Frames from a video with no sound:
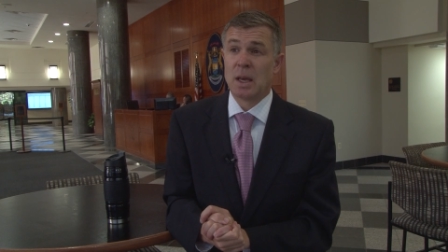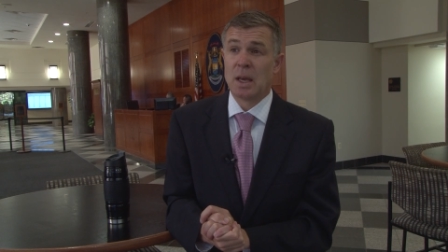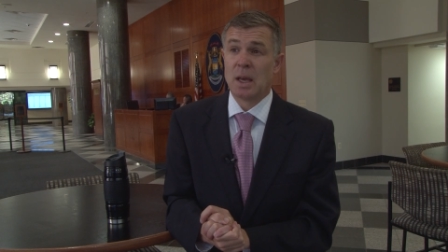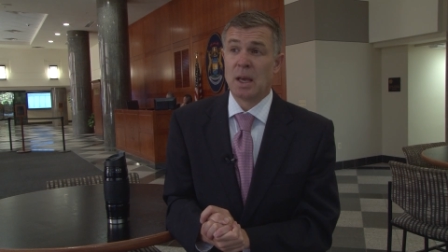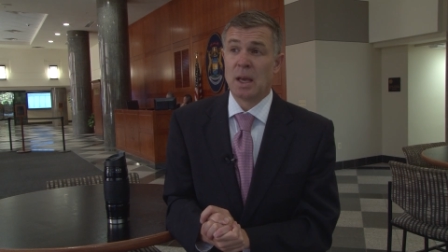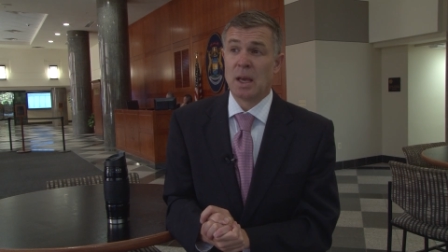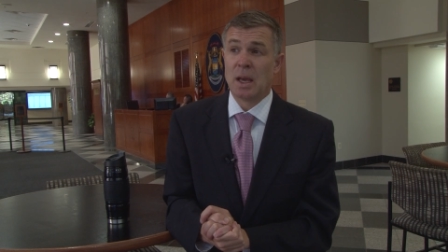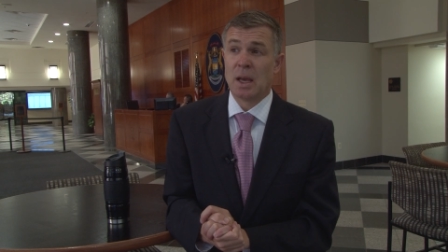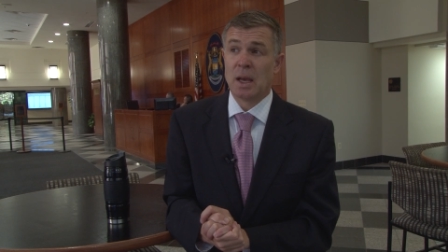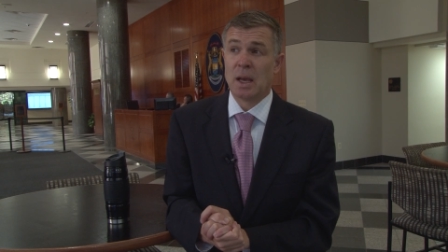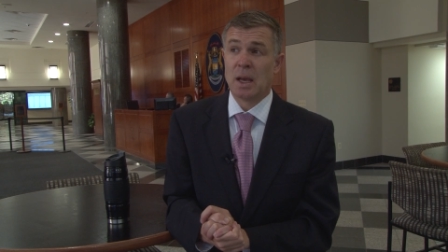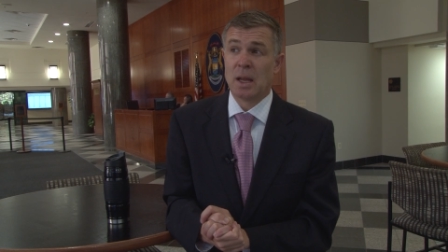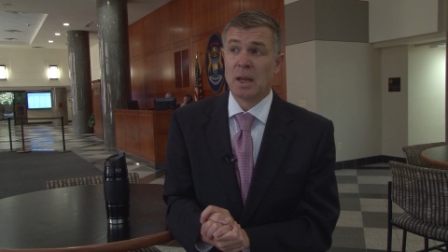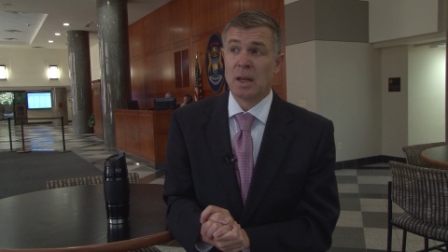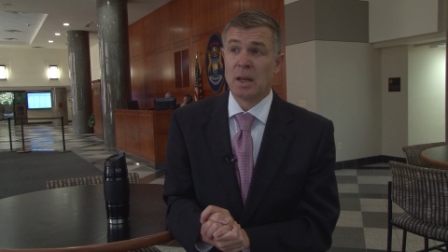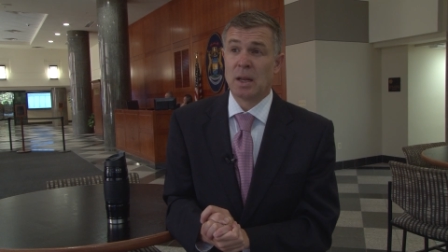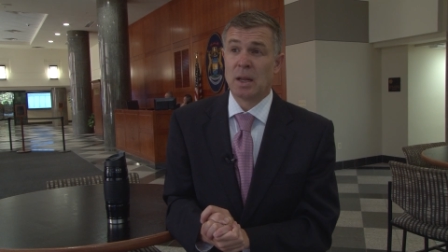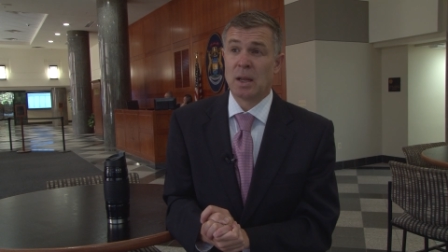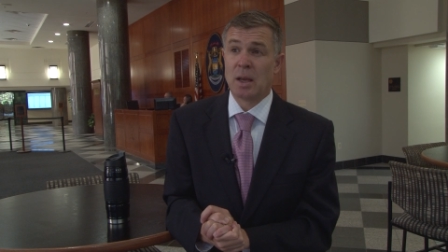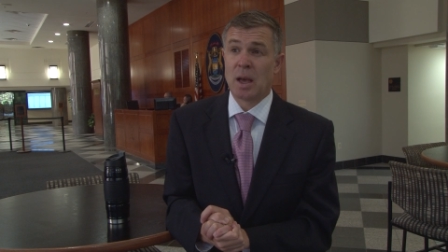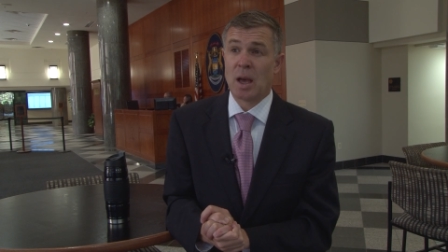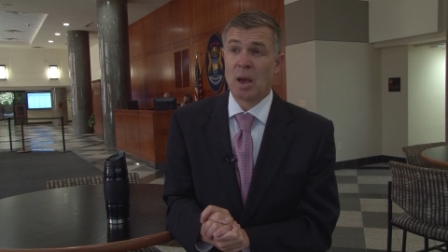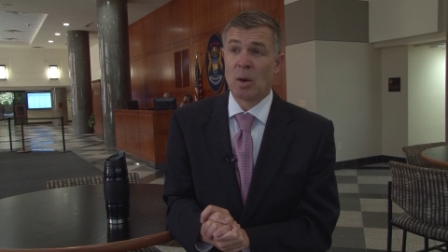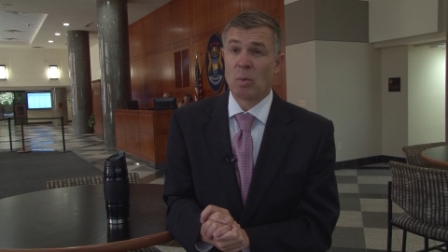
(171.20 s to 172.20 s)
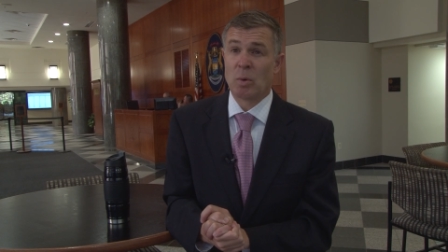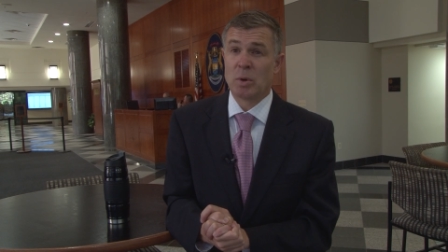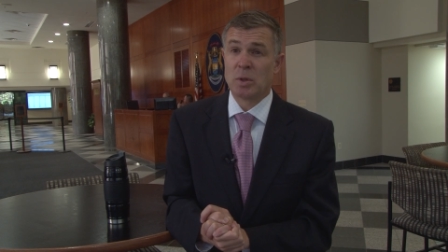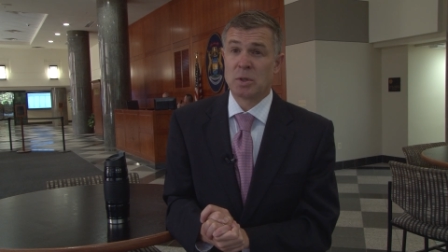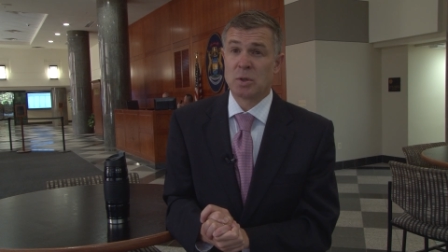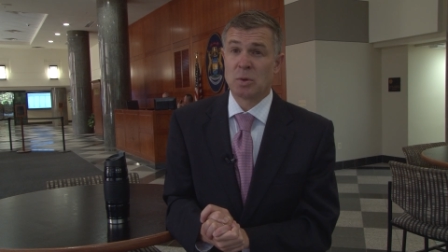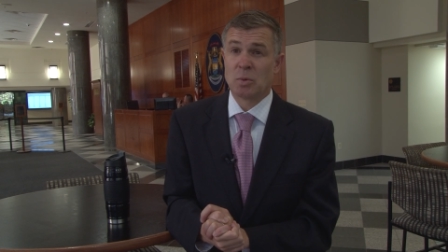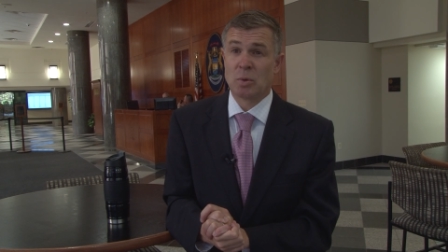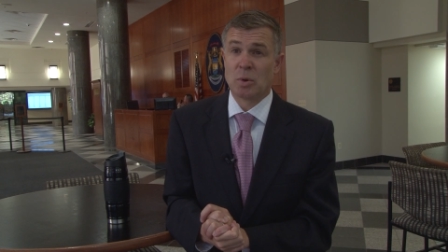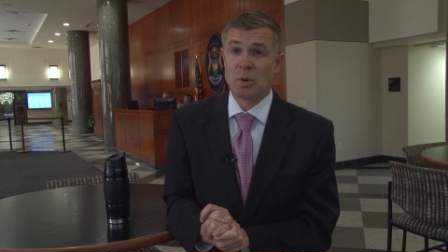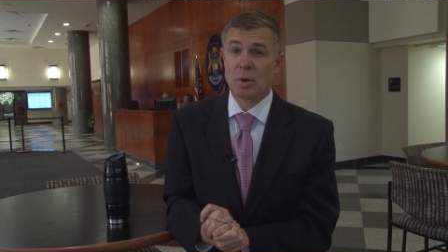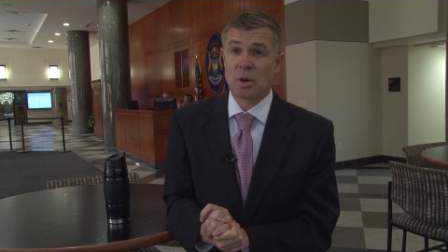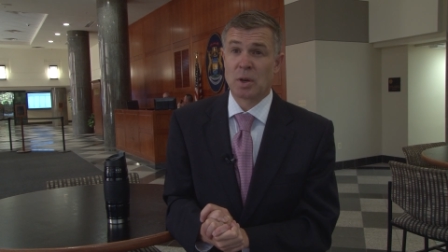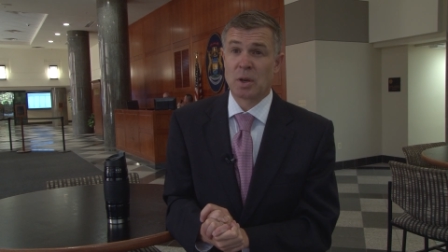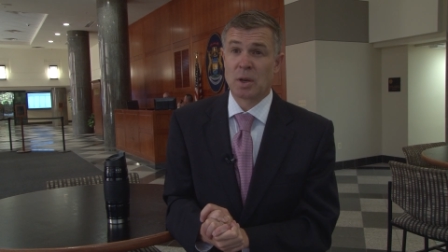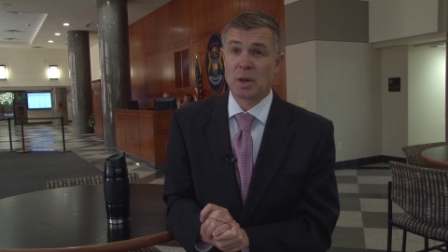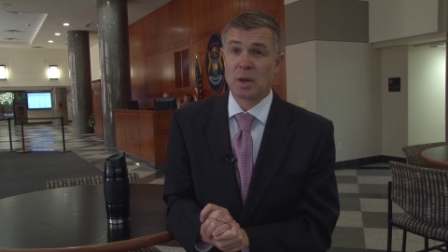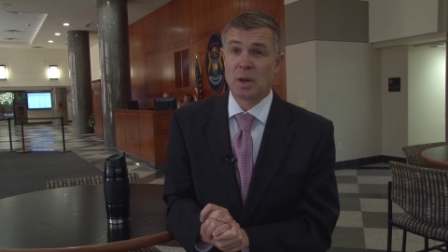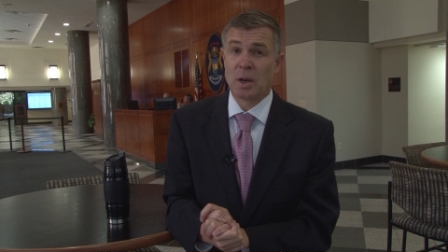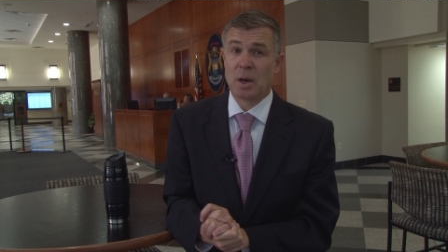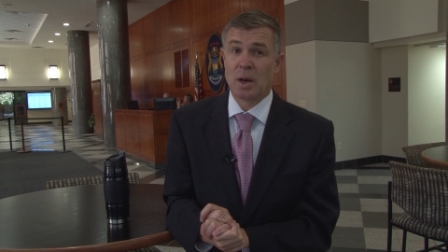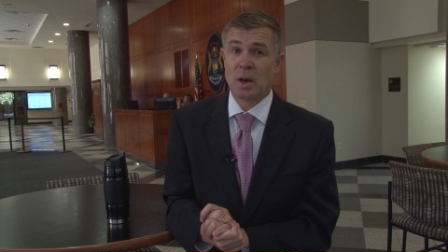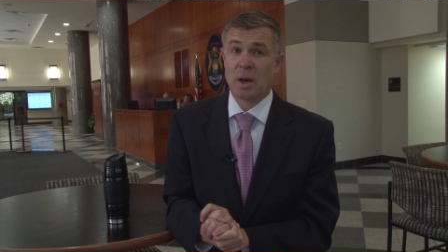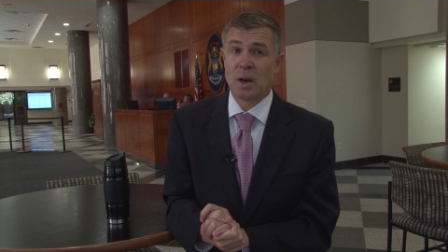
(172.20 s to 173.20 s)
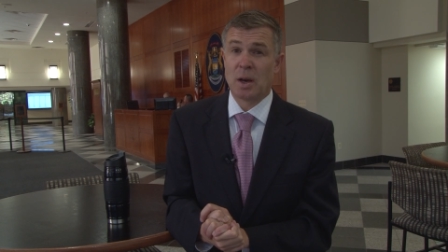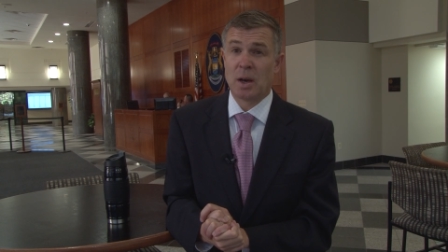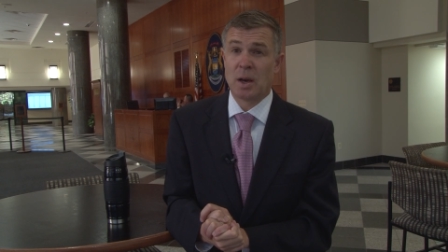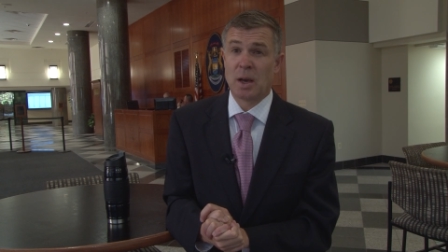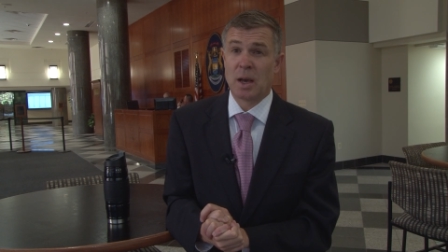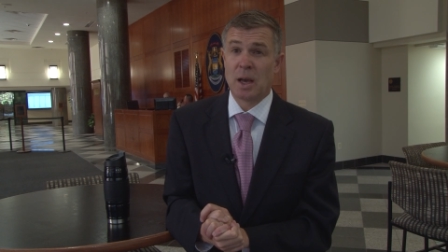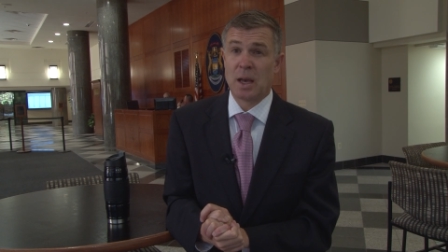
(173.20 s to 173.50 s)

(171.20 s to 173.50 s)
and I went to work uh,